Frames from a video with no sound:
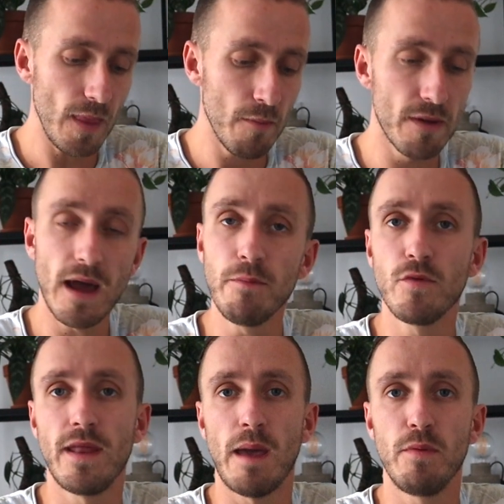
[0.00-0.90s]
but I'm
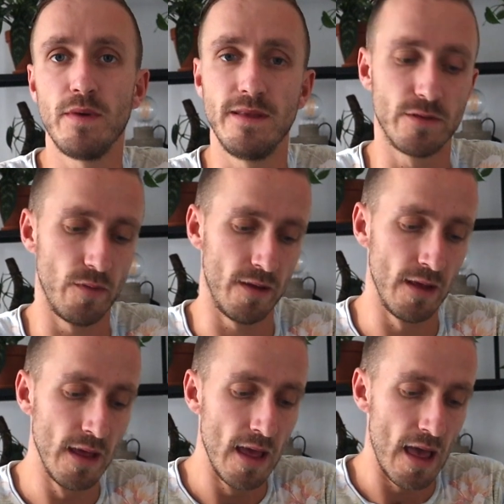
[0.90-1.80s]
quite happy with this one.
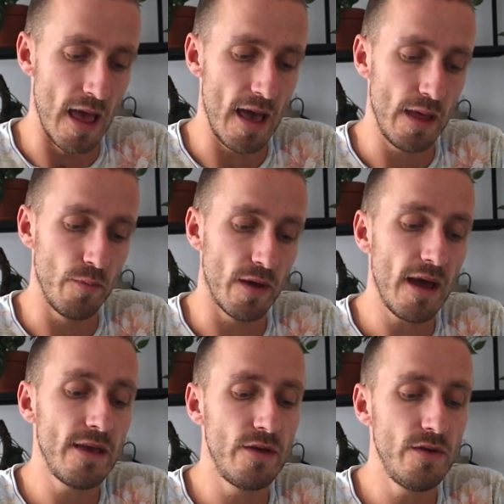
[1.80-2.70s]
And what I
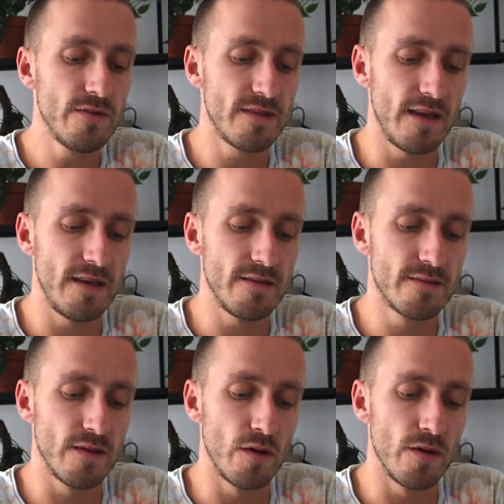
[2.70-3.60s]
use
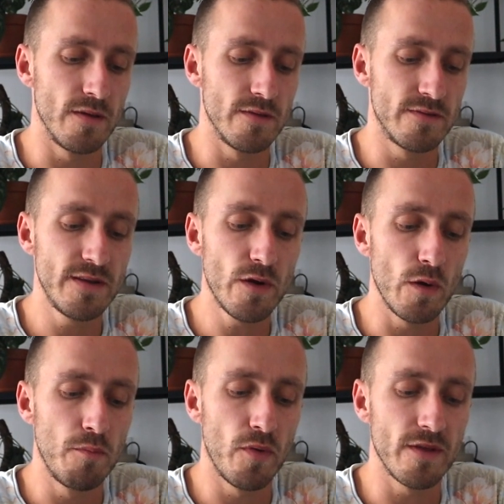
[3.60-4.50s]
is
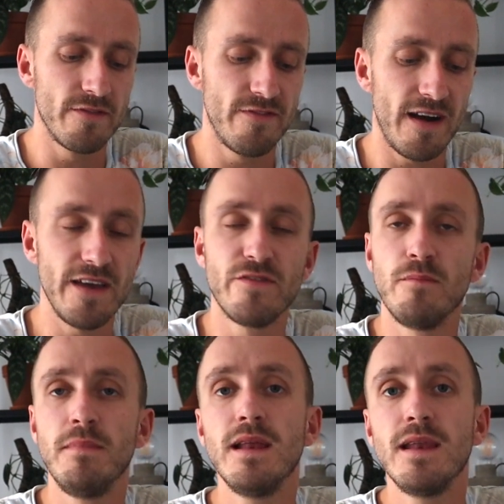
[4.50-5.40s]
0.5
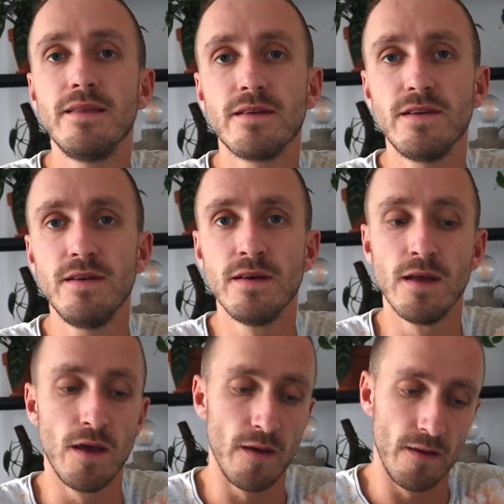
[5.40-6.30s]
milliliter
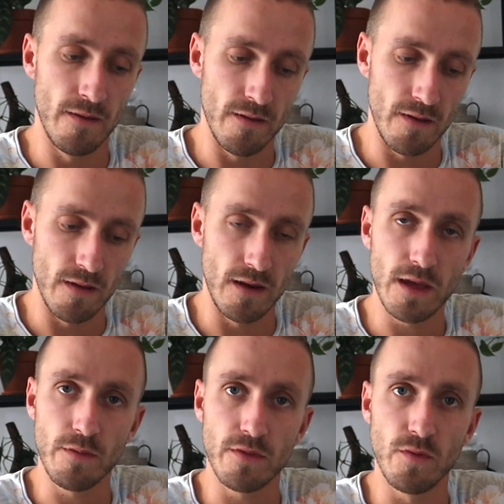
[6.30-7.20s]

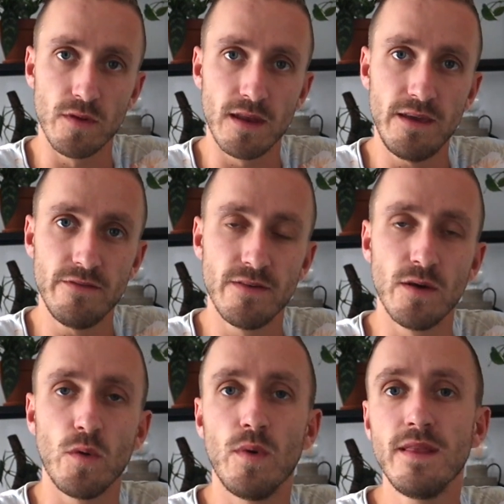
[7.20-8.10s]
liquid gold leaf
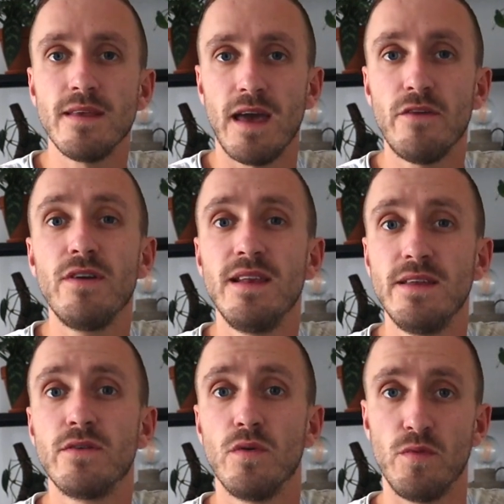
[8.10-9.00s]
with every
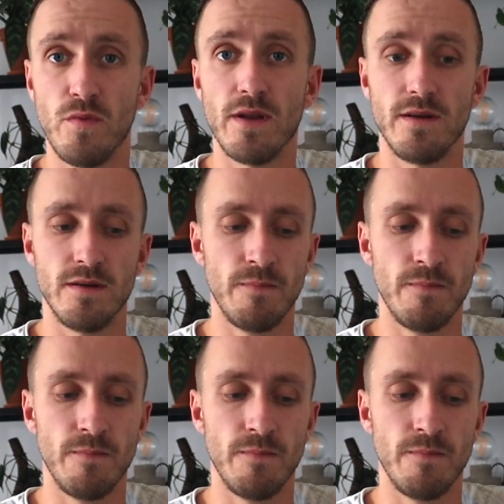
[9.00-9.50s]
liter of water.